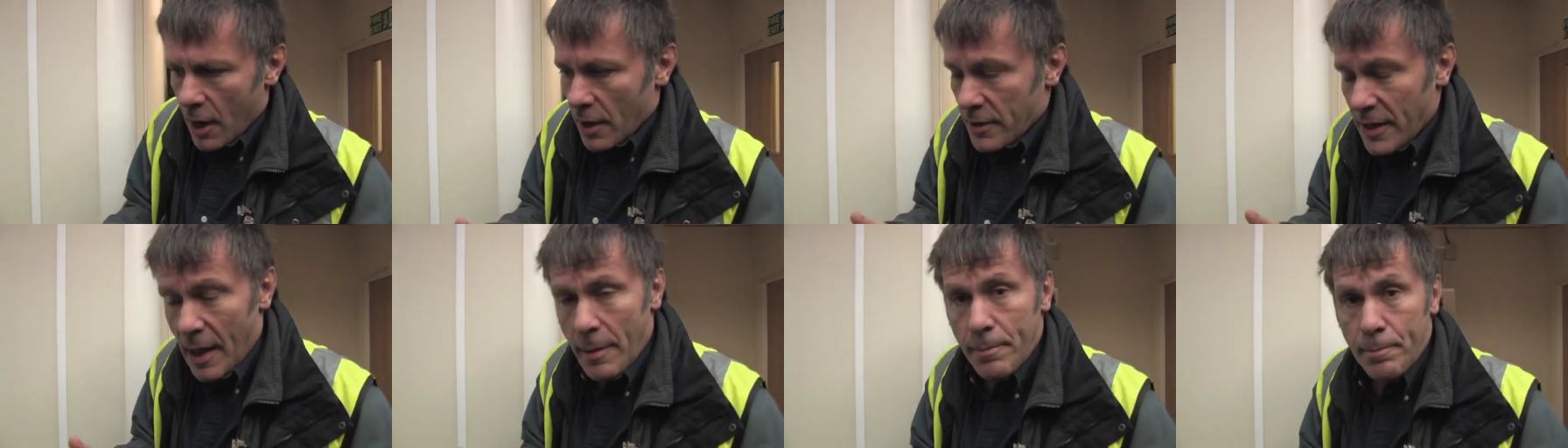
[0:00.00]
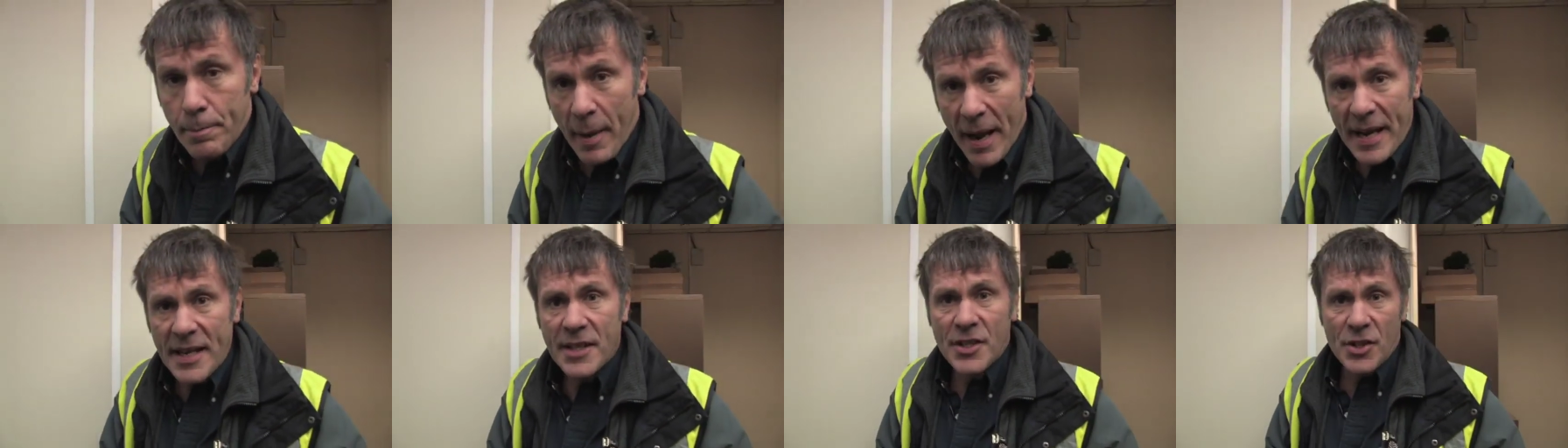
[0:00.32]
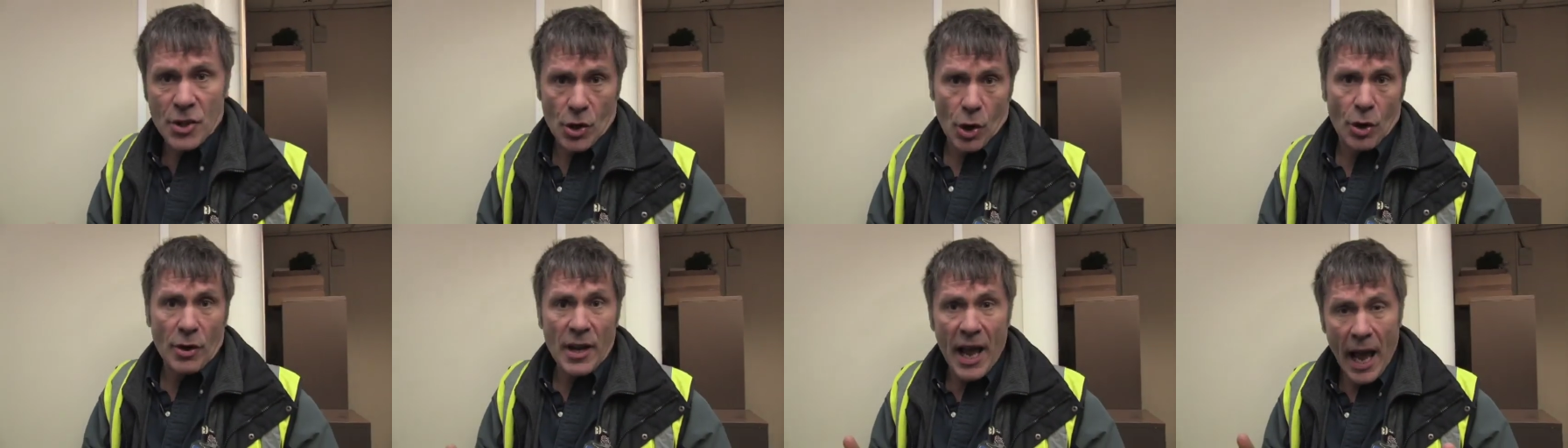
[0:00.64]
they're
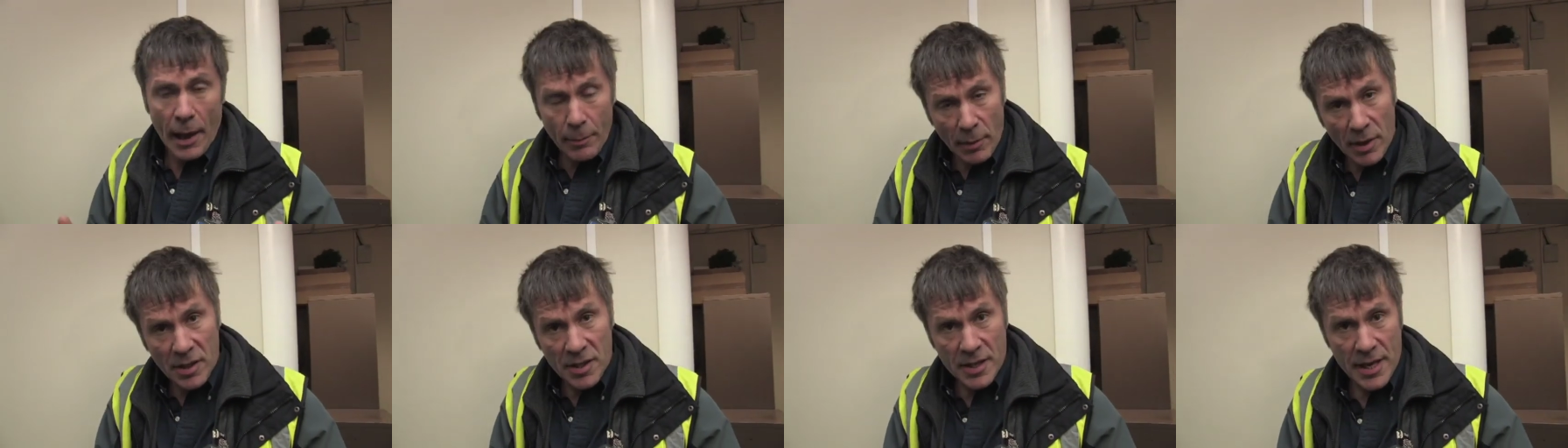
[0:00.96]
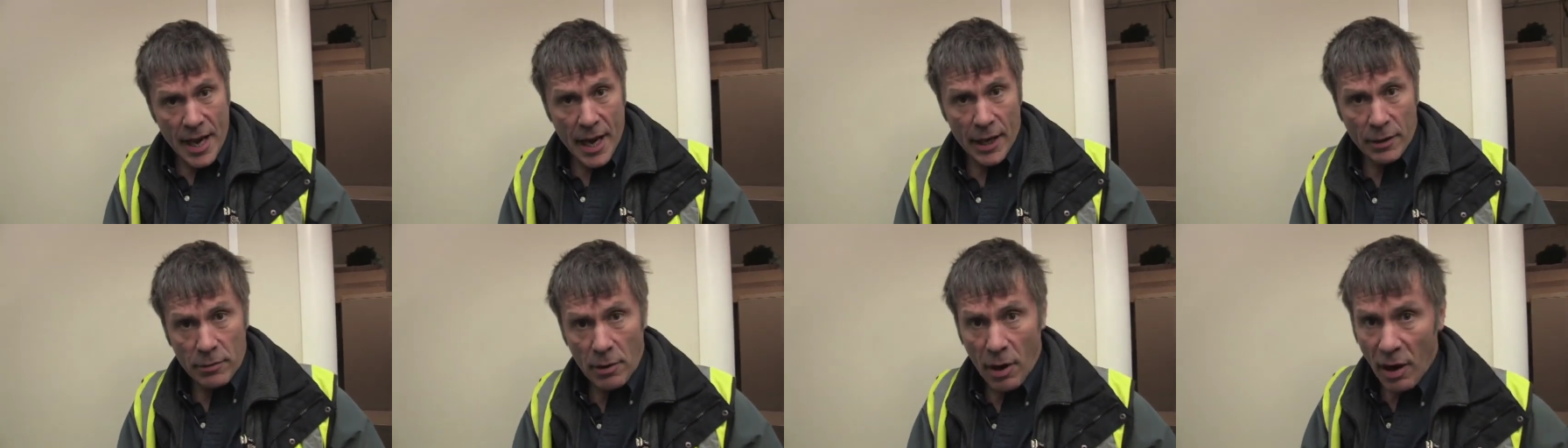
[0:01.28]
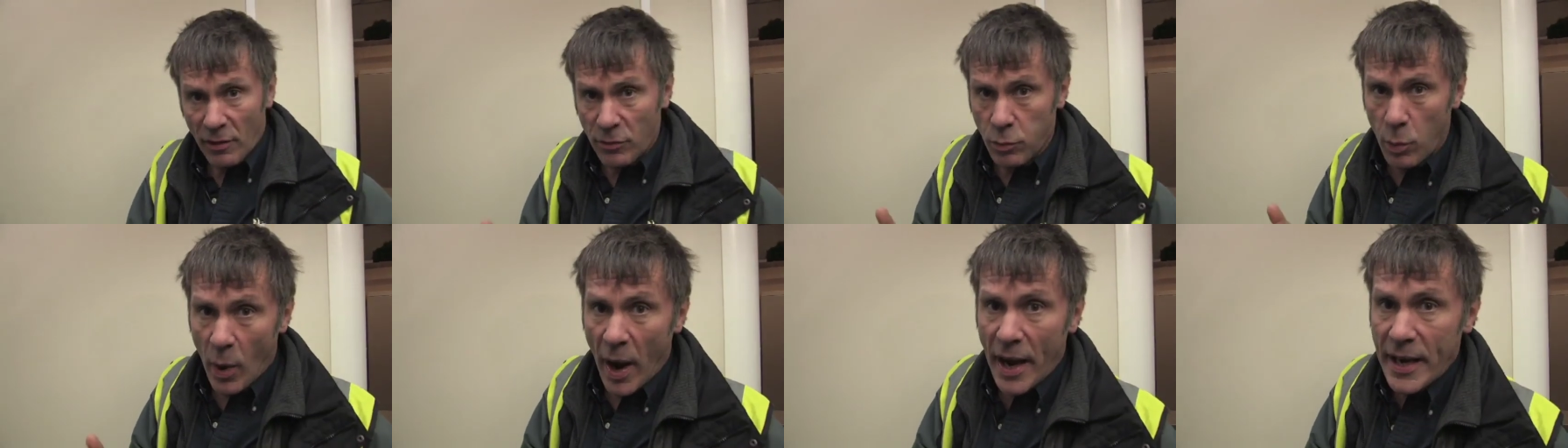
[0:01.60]
based on how much the
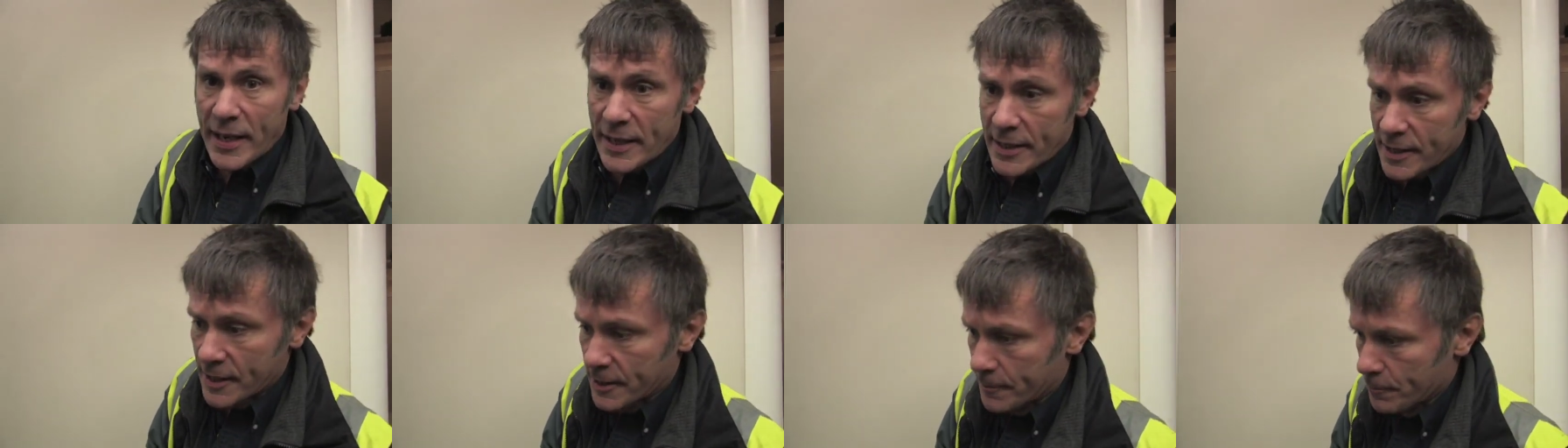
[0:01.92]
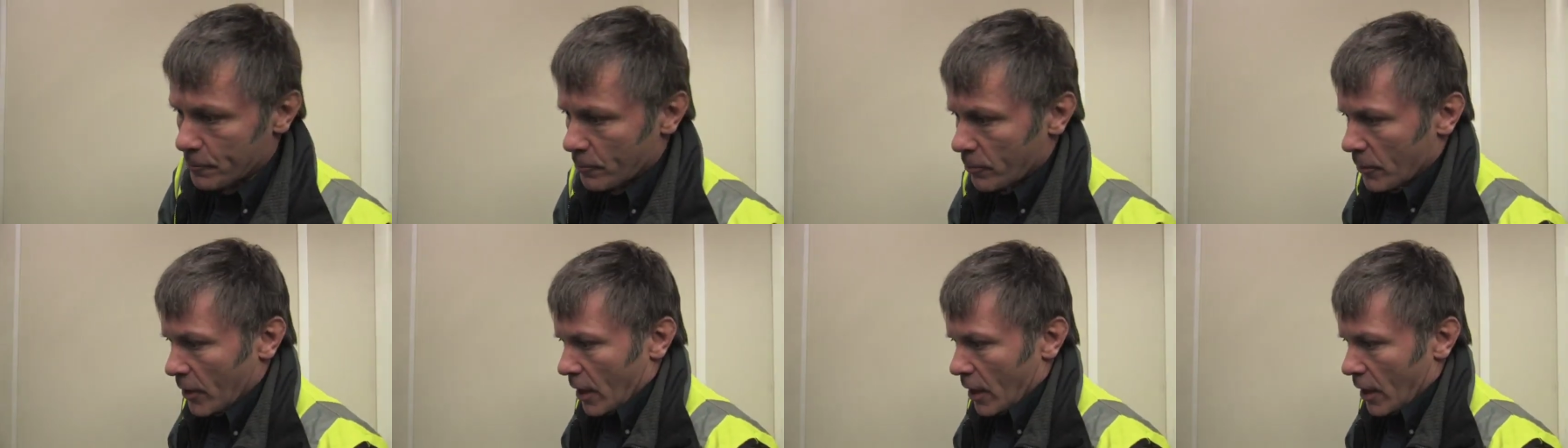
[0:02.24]
aircraft weighs.